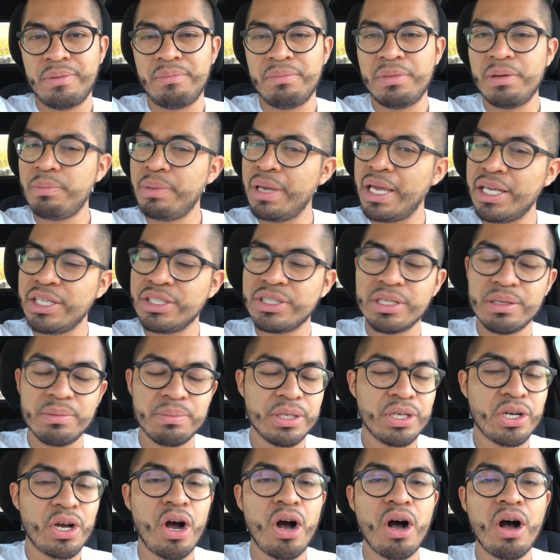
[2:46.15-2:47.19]
Be patient,
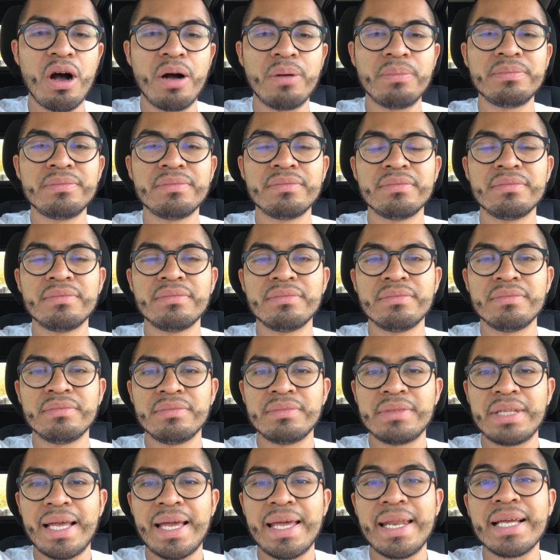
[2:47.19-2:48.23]
be calm,
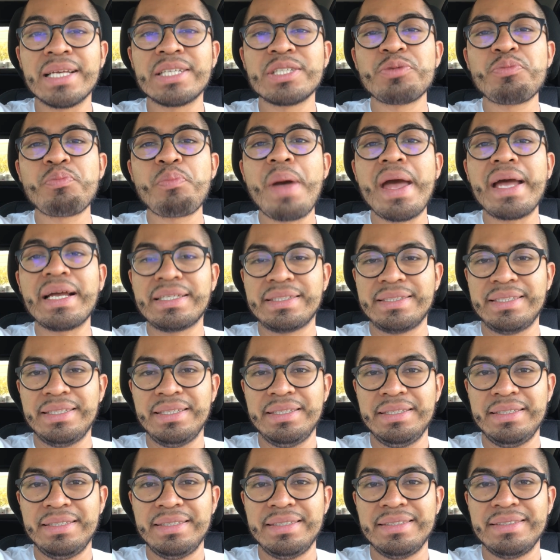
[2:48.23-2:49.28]
and expect it,
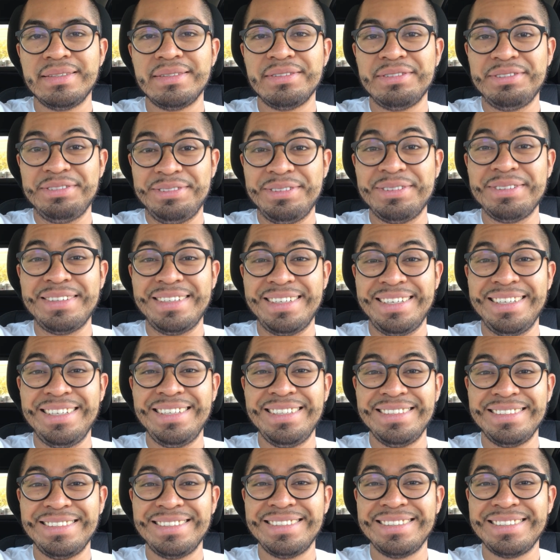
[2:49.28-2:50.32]
okay?
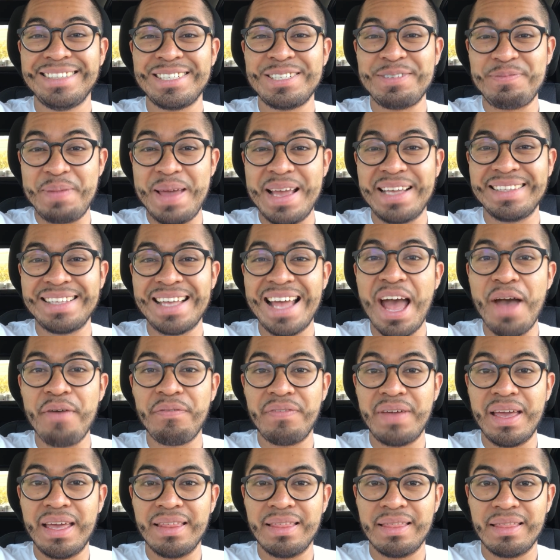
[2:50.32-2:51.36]
Expect to have
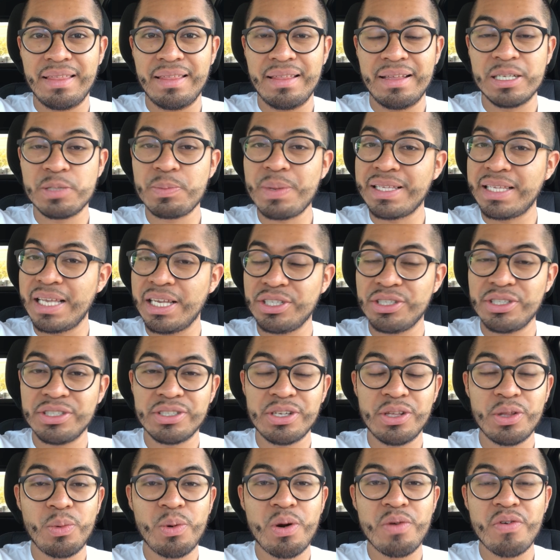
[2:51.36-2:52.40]
faith. Expectation is
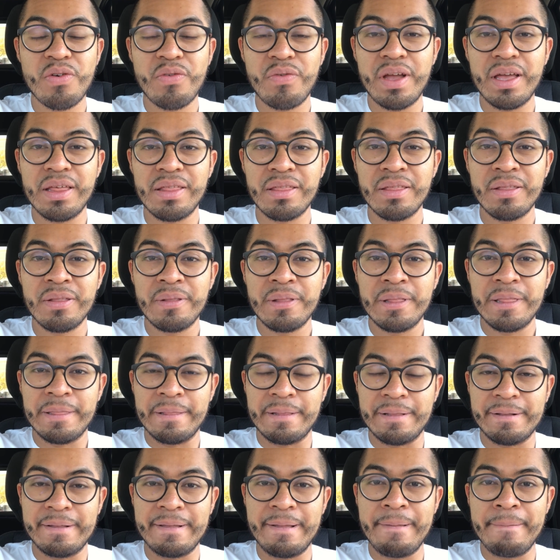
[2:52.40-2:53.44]
another word for faith,
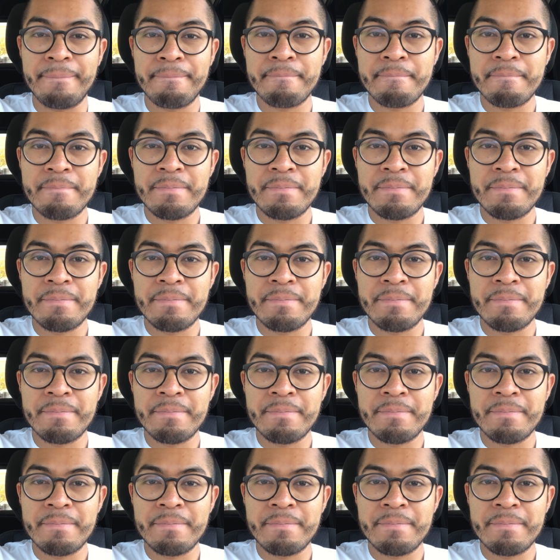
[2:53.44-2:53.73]
okay?